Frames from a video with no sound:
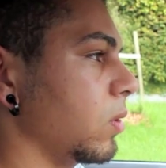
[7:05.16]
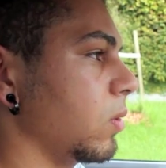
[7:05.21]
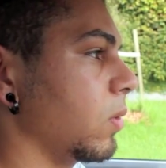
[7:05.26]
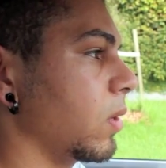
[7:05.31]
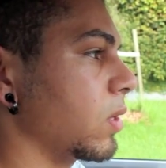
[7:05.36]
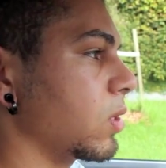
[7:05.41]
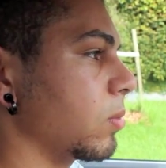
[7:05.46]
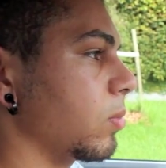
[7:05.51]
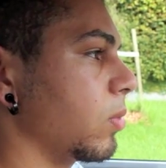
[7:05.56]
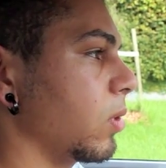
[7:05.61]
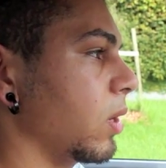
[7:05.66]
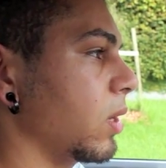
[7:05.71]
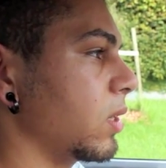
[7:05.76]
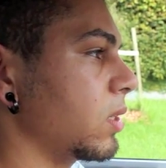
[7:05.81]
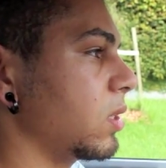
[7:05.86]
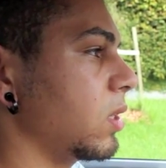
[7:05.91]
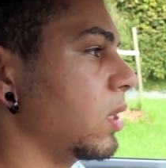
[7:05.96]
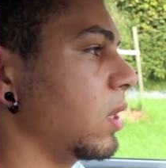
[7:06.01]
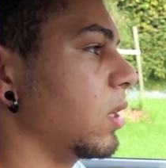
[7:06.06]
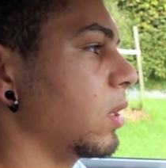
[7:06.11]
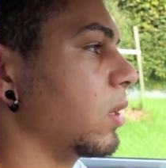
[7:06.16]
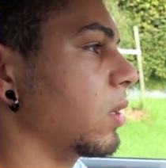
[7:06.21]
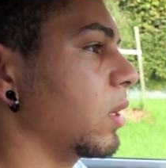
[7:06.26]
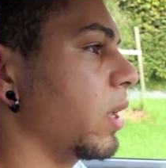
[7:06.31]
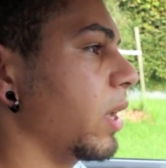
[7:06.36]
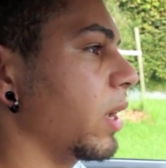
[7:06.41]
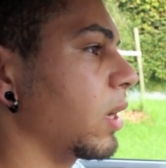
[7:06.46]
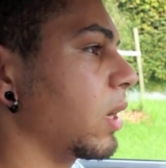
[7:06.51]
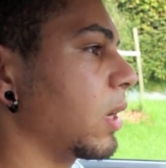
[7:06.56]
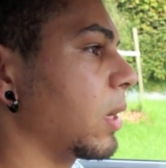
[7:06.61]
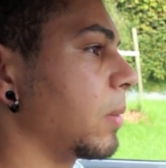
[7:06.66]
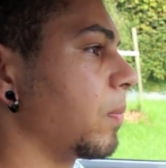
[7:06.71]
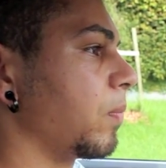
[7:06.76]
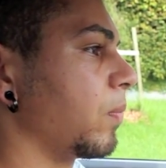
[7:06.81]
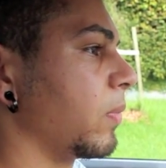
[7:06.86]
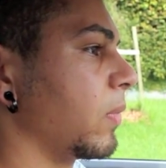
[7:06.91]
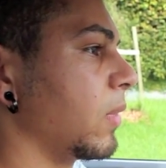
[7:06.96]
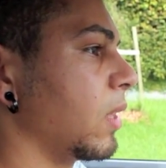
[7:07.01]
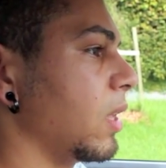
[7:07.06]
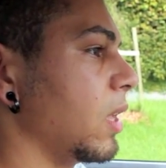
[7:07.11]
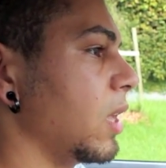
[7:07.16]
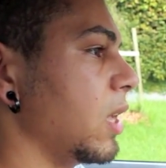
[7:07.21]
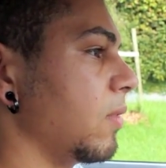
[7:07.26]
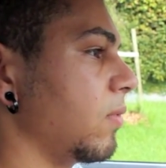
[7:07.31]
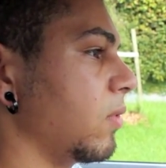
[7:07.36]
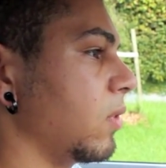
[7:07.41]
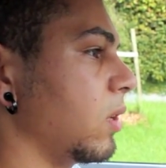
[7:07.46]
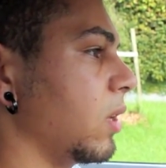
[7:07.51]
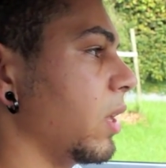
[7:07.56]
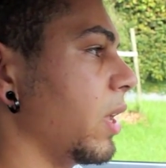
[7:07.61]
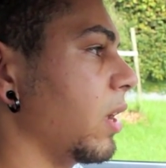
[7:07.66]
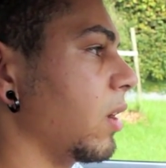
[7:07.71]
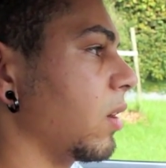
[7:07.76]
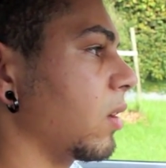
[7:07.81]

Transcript: you as a person, and even